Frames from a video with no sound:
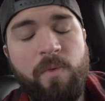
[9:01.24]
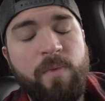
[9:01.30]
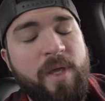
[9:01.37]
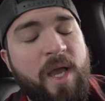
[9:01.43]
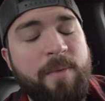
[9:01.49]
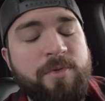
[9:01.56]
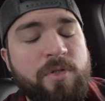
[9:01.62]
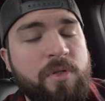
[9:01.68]

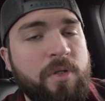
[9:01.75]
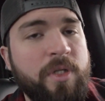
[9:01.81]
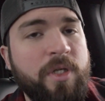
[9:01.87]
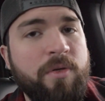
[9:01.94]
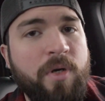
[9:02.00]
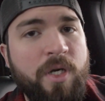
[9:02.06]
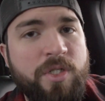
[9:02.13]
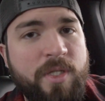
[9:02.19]
We absolutely
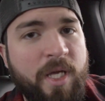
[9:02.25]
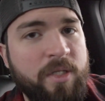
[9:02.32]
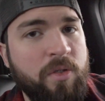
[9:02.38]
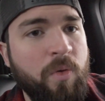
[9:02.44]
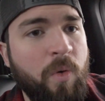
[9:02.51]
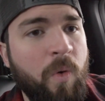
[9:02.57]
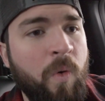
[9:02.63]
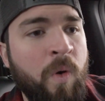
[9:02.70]
crushed
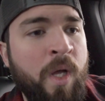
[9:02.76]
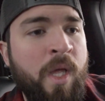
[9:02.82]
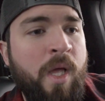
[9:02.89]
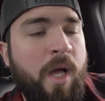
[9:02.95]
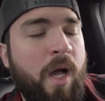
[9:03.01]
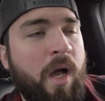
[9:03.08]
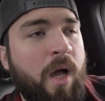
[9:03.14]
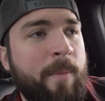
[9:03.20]
that goal.
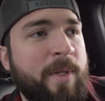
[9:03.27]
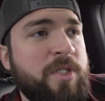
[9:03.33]
Um,